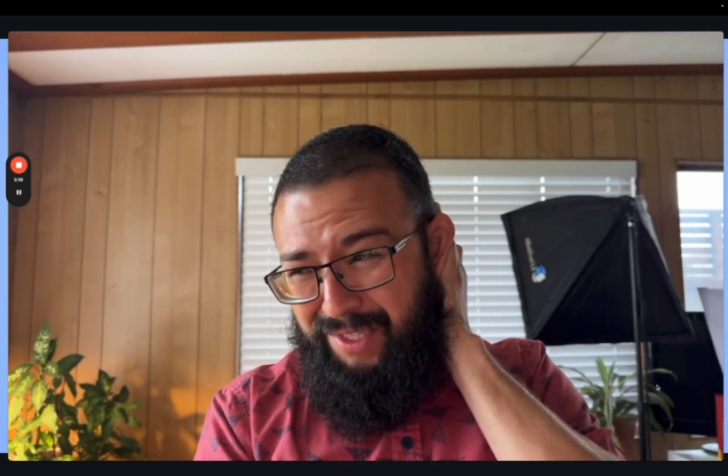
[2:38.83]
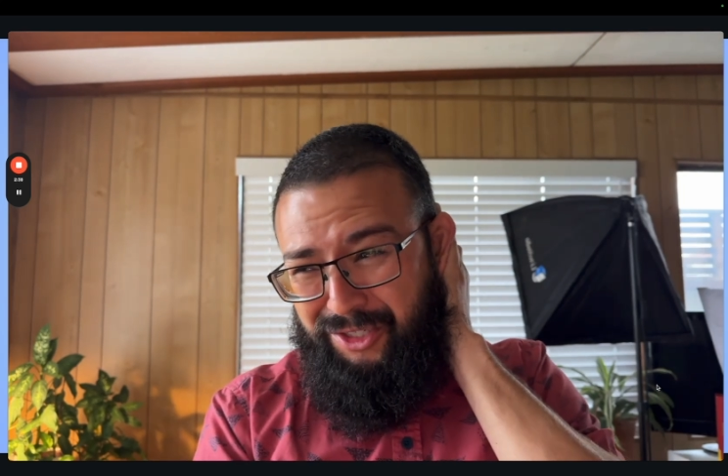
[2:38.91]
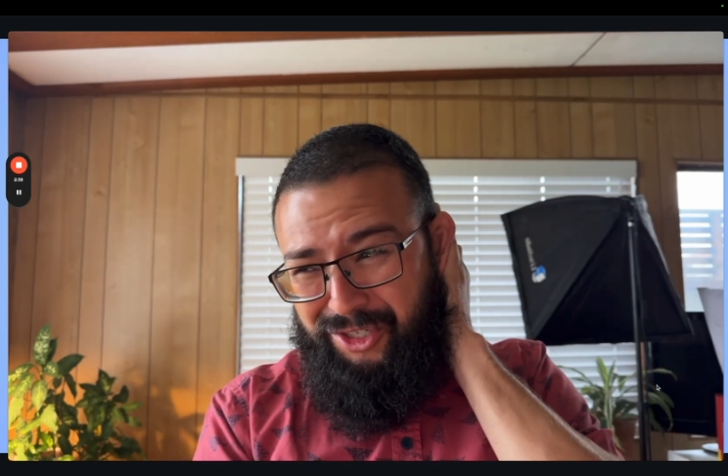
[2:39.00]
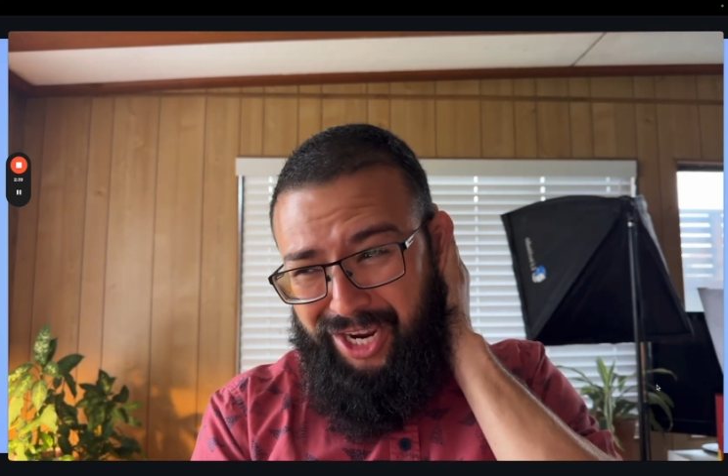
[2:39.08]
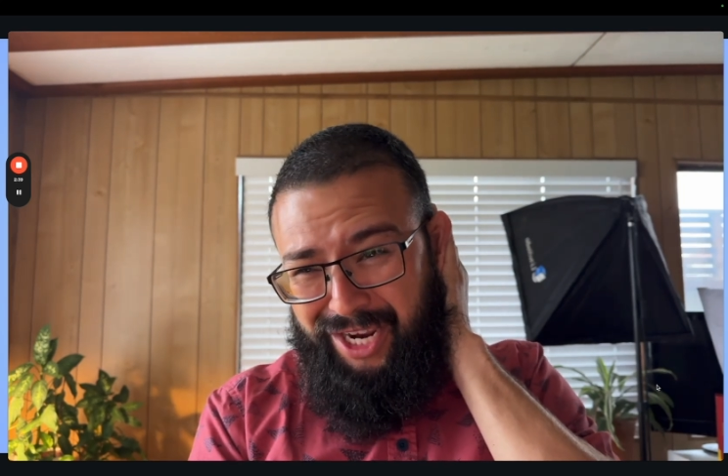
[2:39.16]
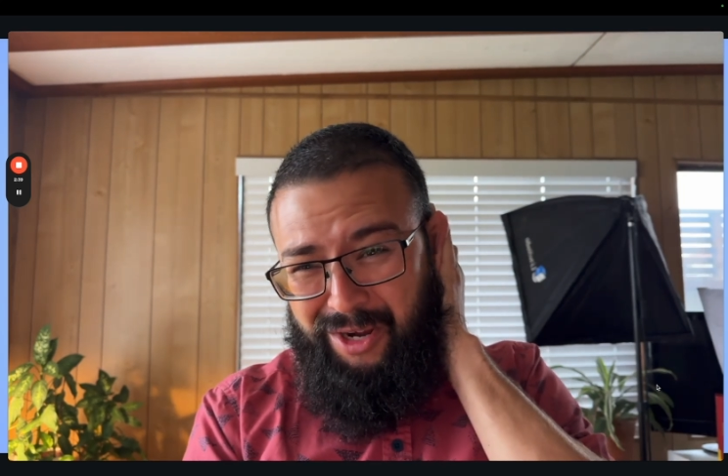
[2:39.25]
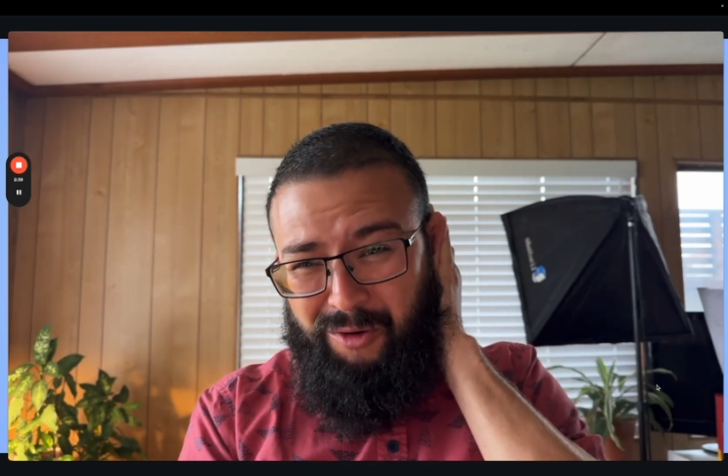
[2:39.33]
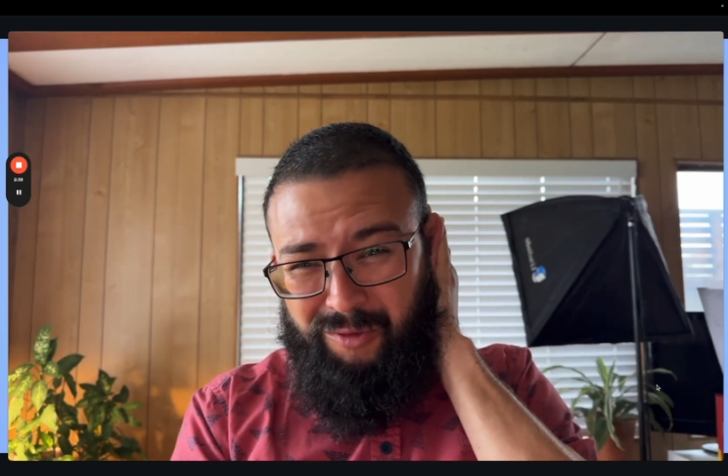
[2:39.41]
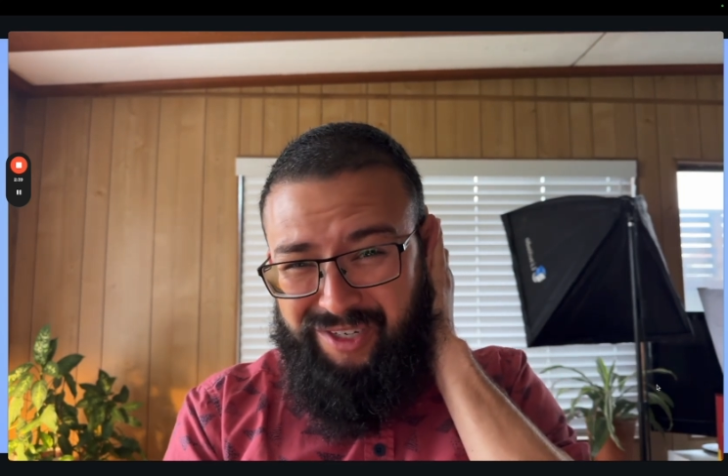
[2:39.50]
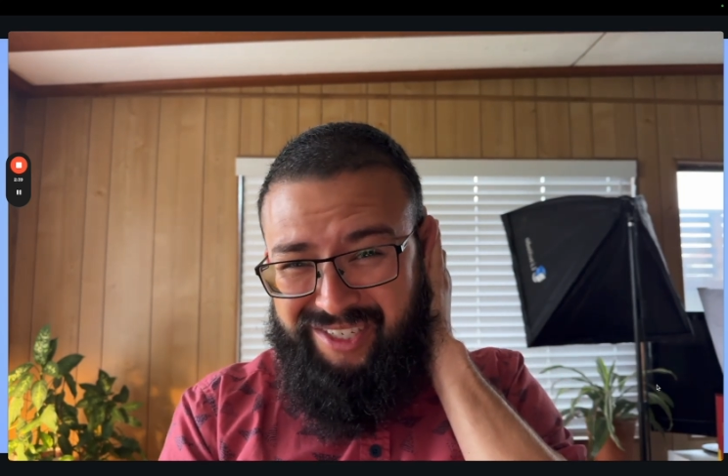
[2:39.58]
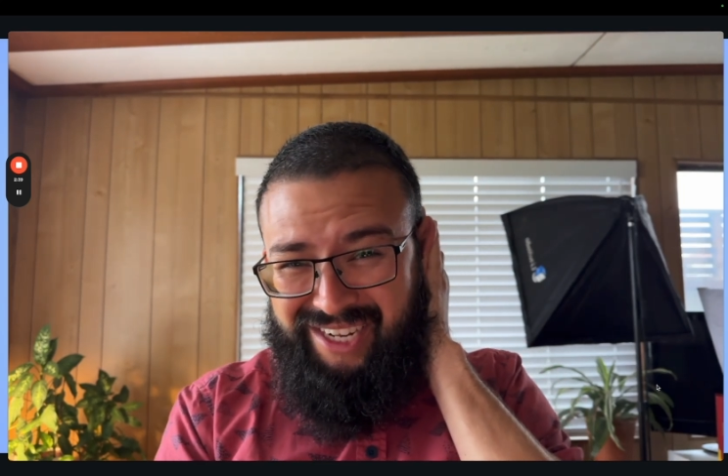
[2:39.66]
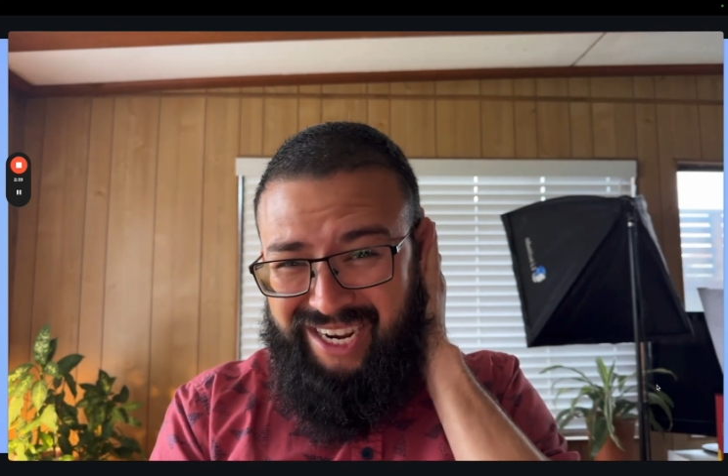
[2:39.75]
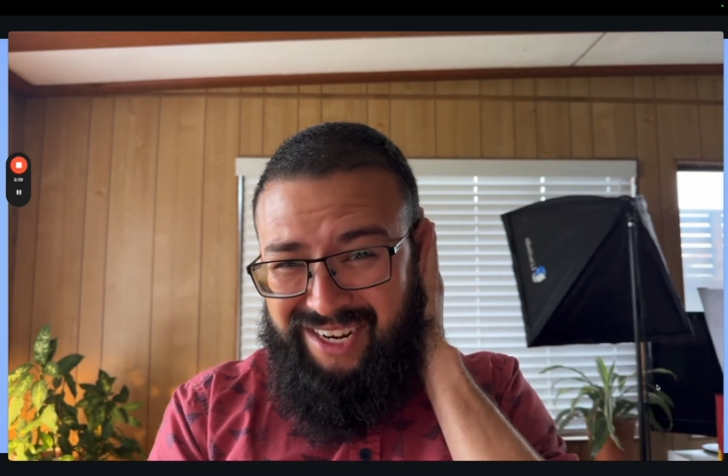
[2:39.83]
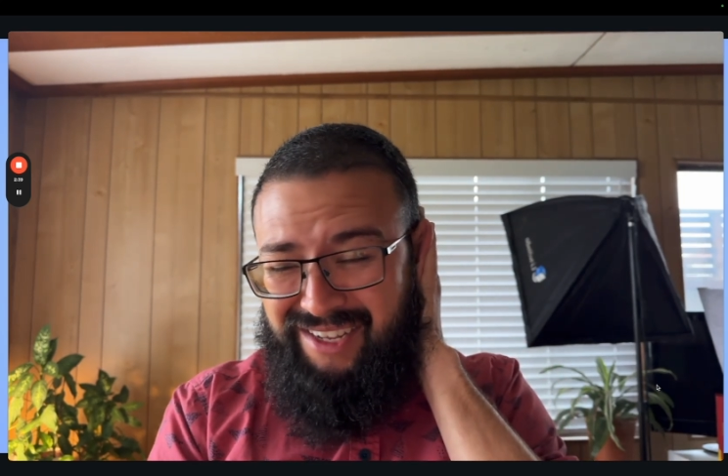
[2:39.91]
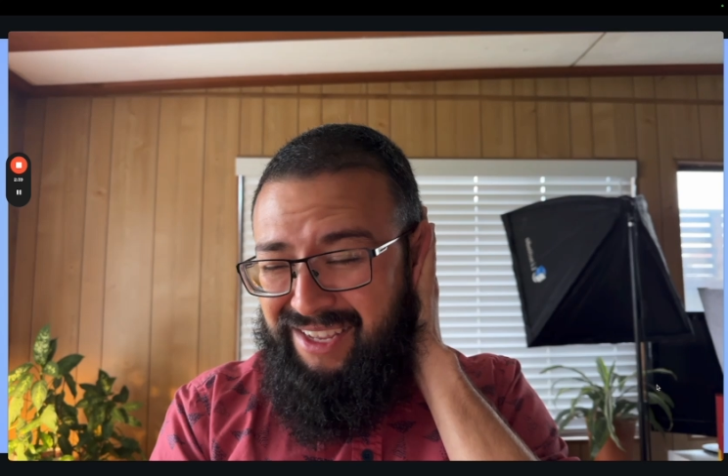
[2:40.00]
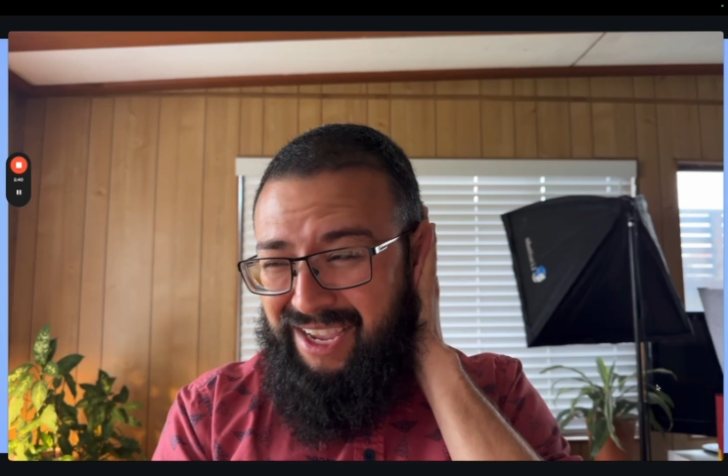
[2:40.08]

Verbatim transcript: checking over data